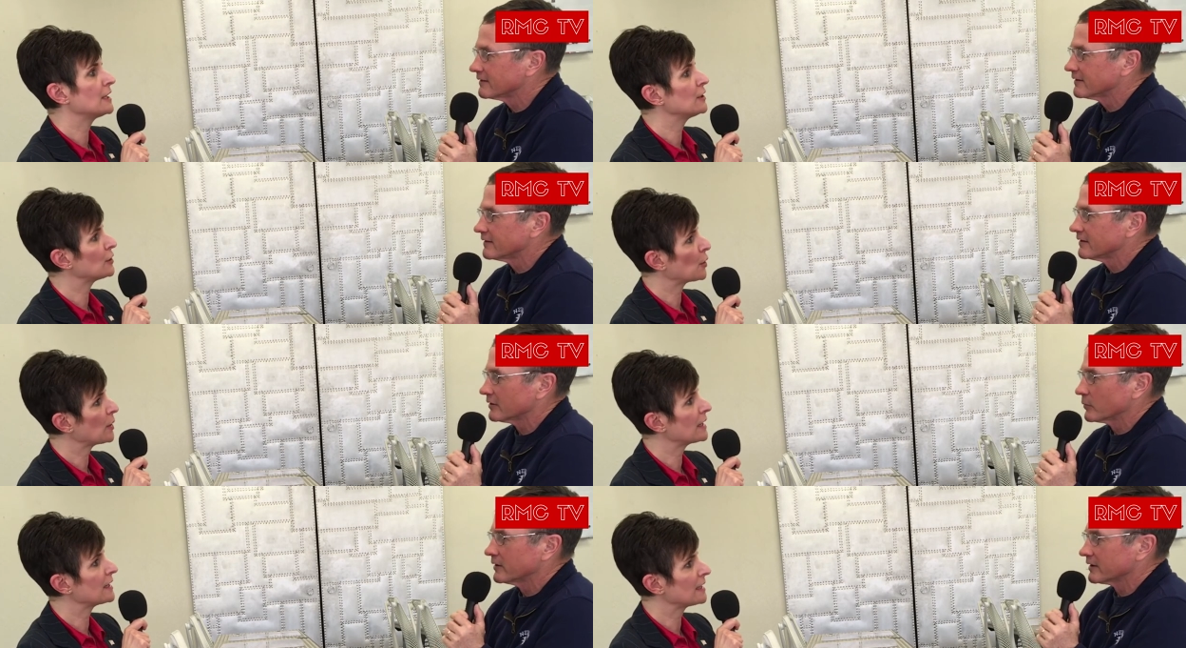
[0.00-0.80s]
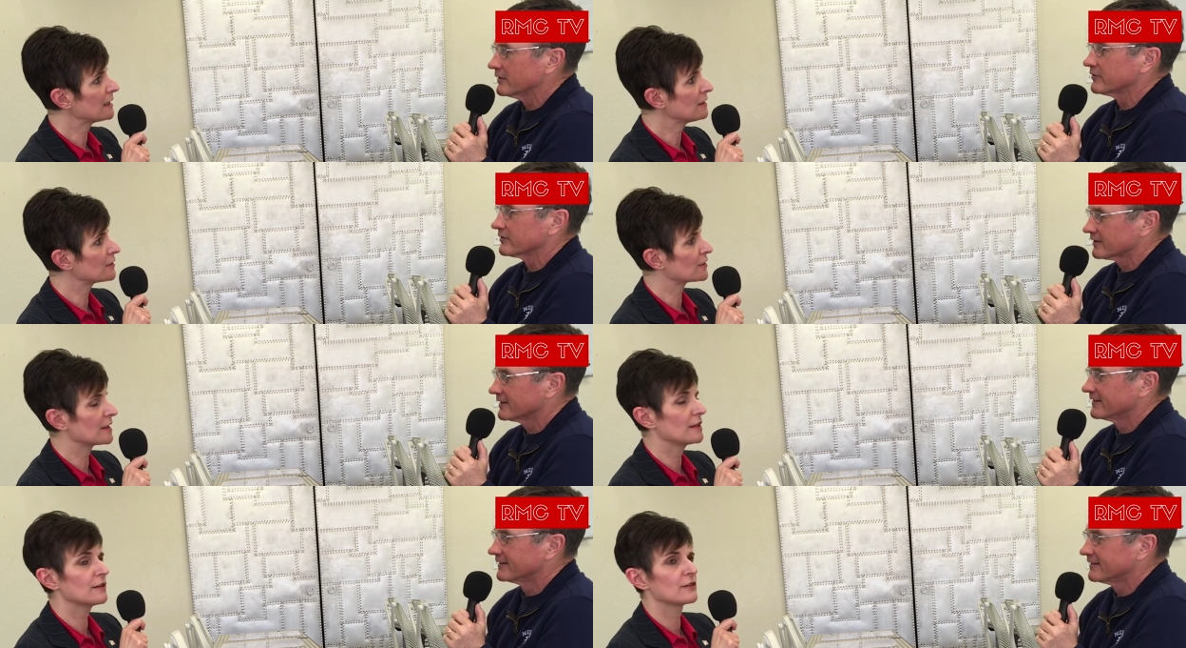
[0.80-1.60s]
Speaker 1: You know, it weekends. is.
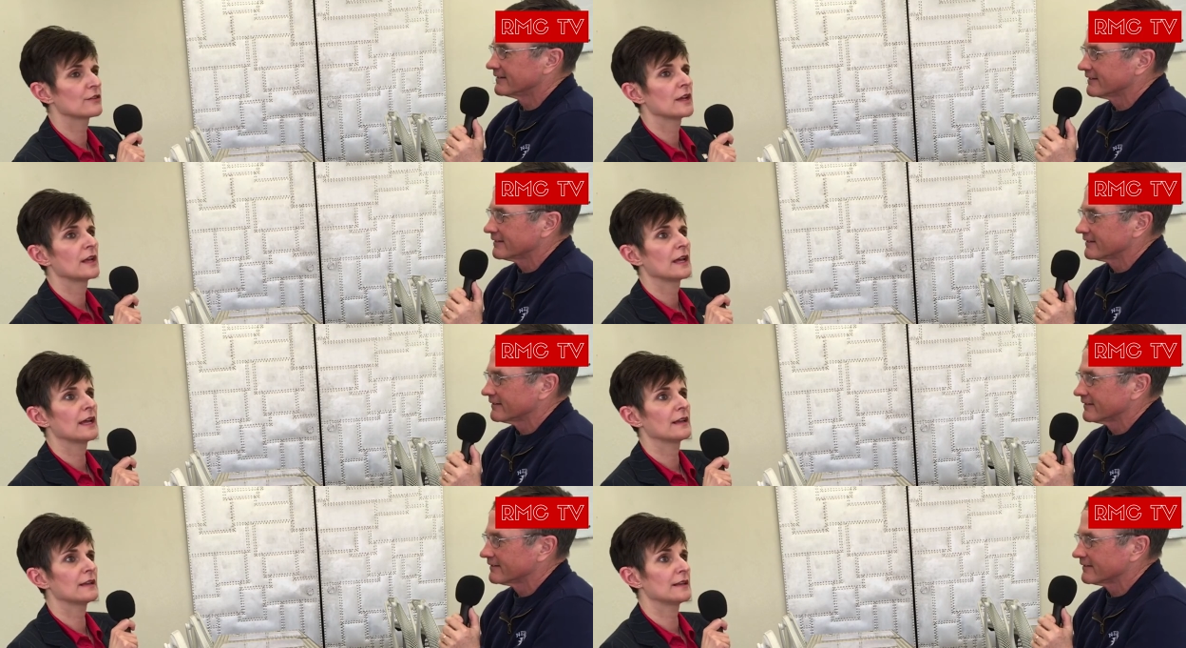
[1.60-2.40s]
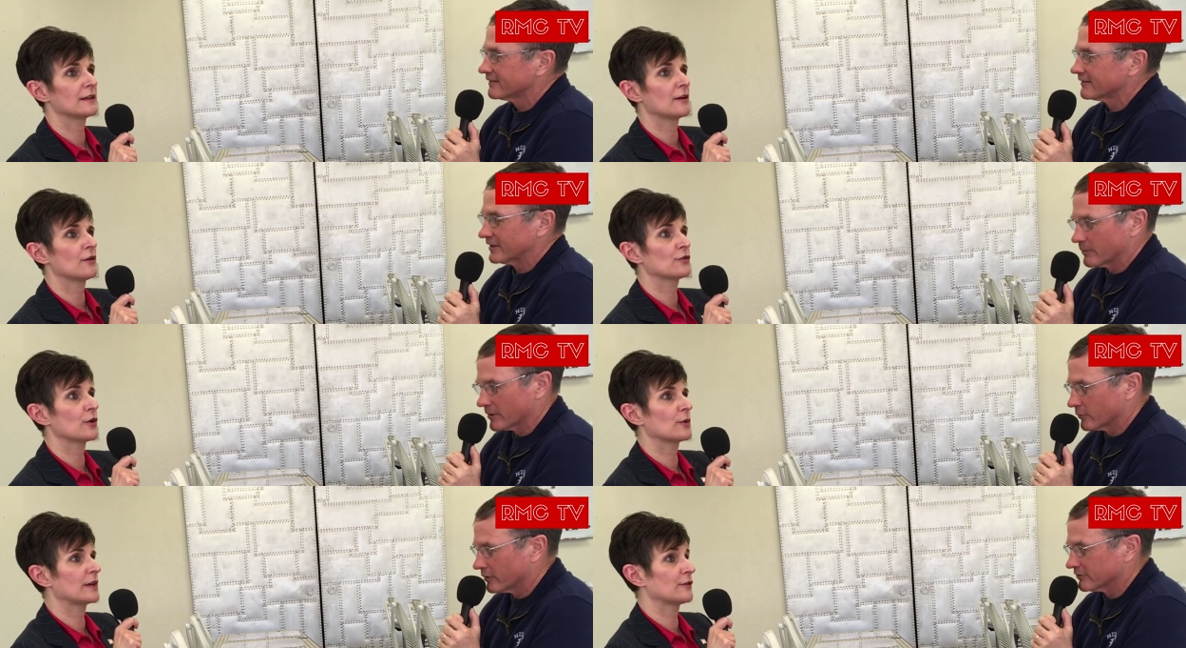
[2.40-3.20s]
It is. And and then it's
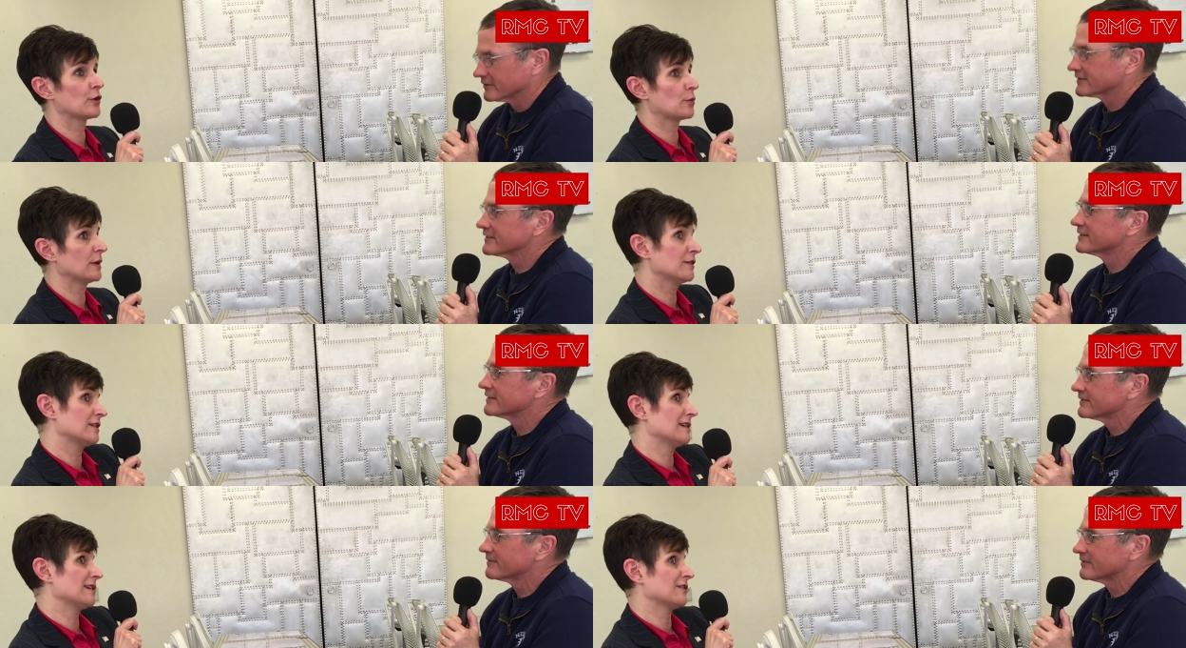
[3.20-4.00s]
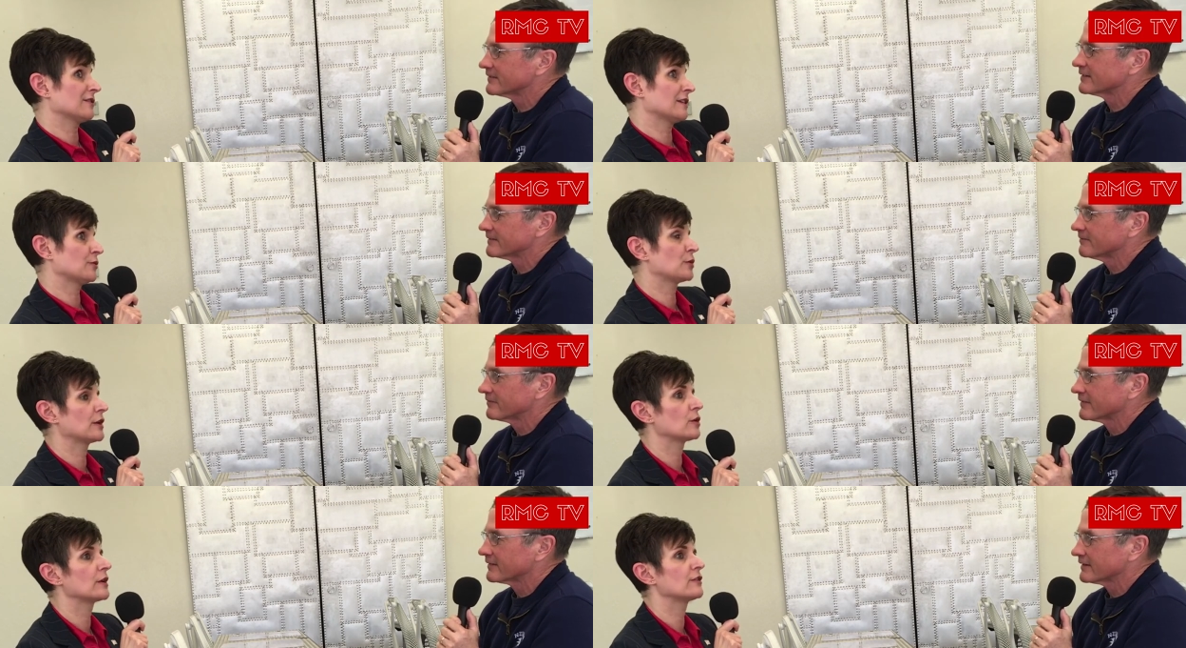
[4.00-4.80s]
also the when river. it's so busy, it also gets
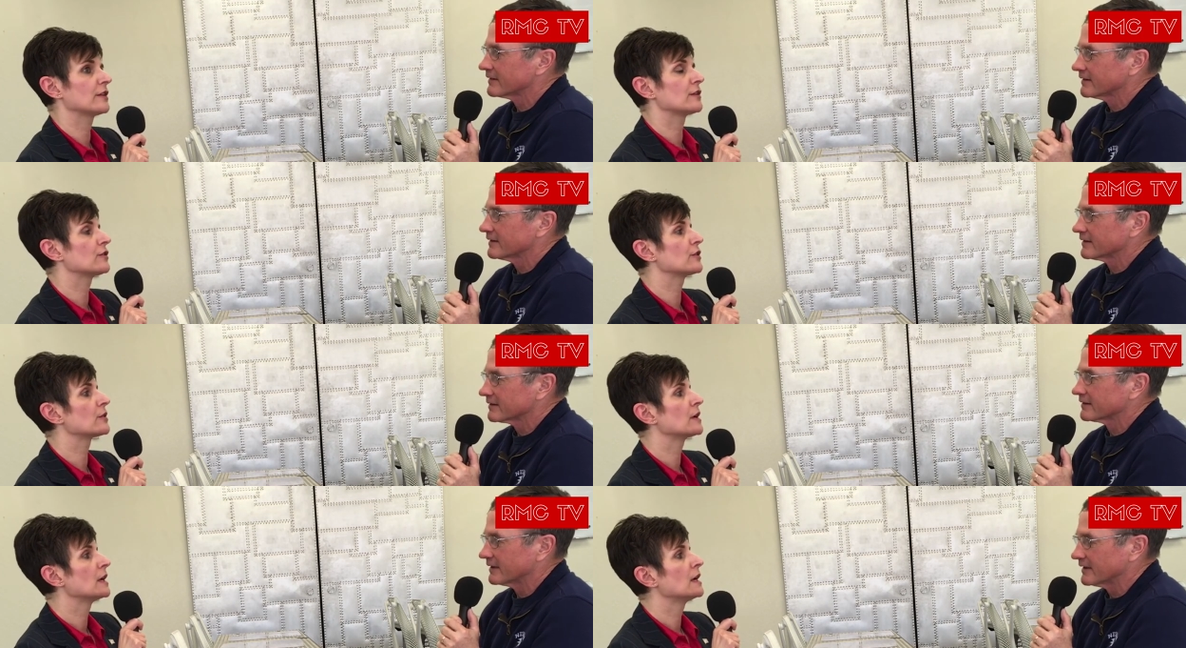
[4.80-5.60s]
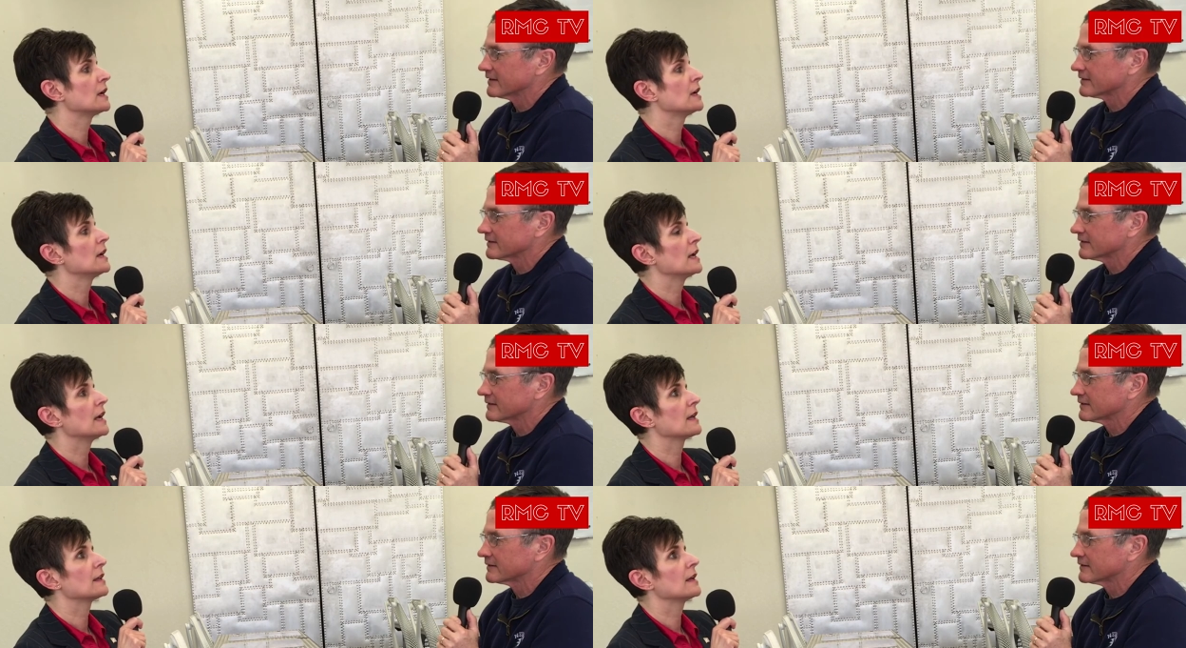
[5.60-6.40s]
pretty noisy there yeah, too. Yeah.
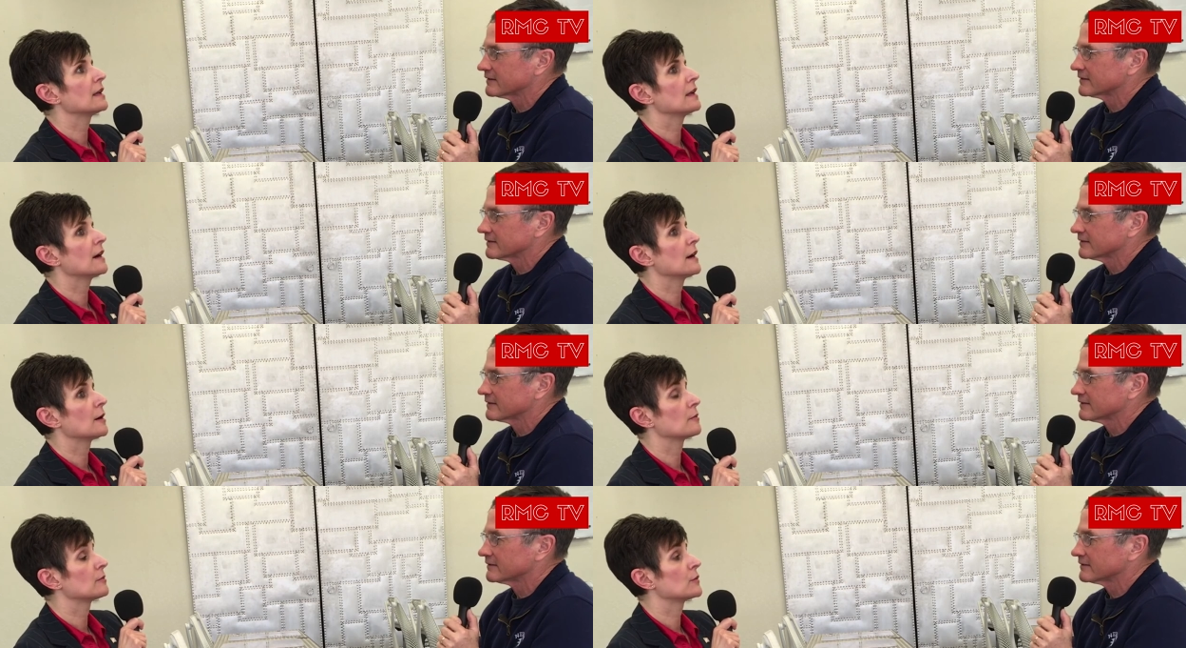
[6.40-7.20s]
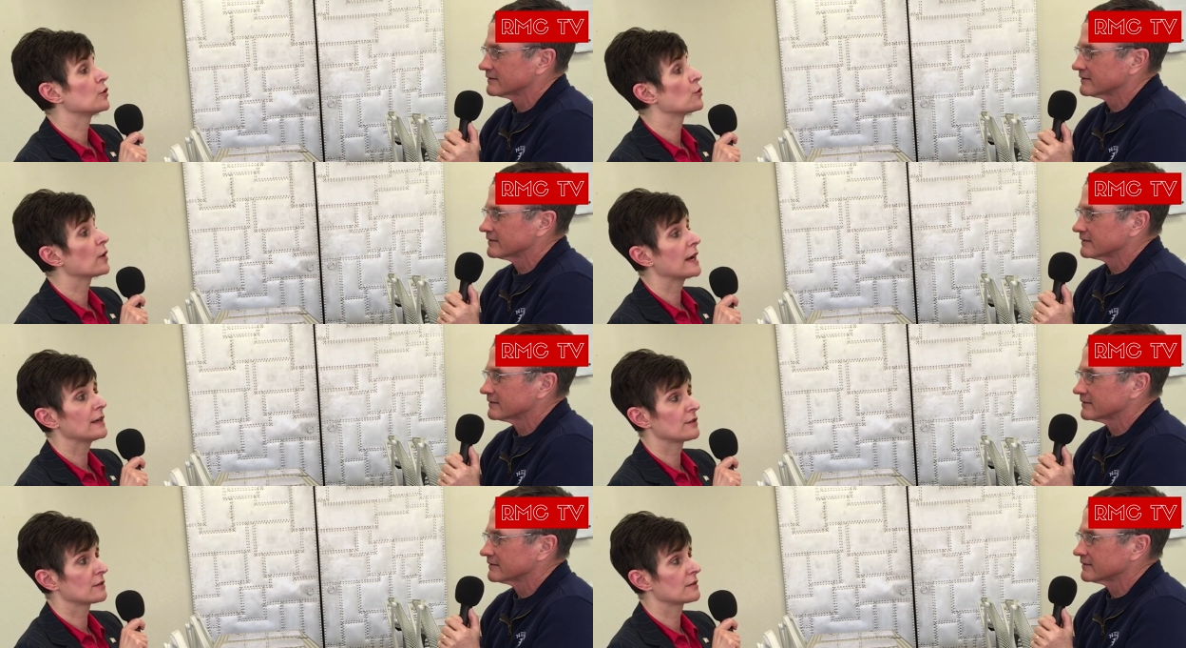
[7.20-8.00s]
And then um,
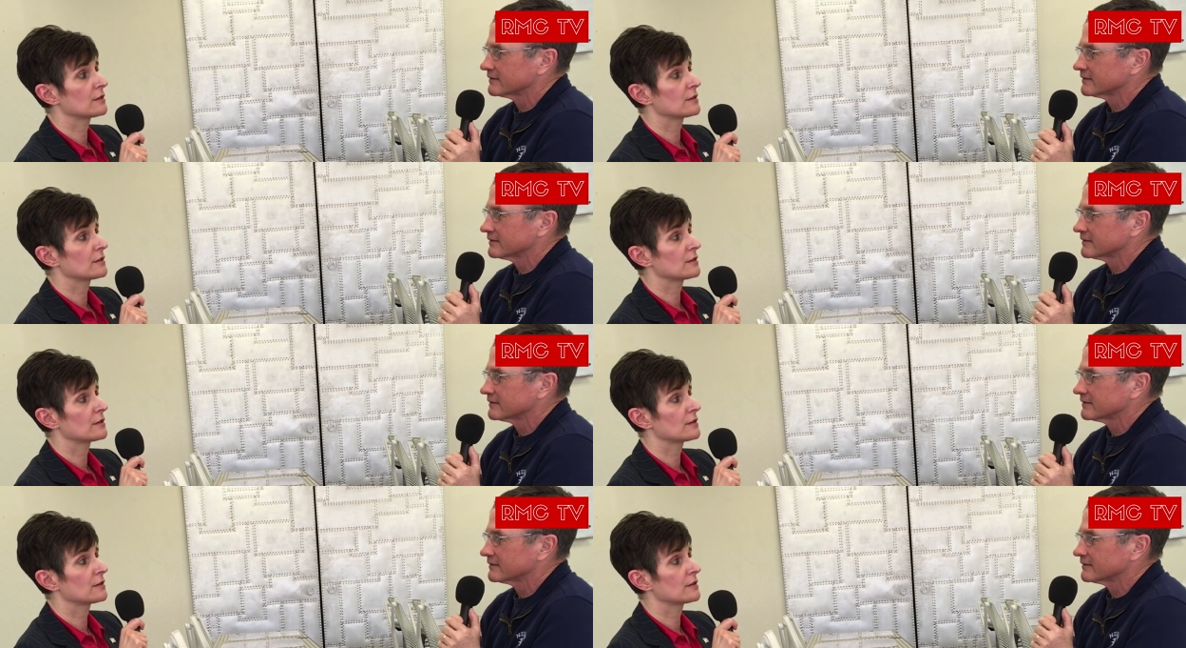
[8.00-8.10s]
great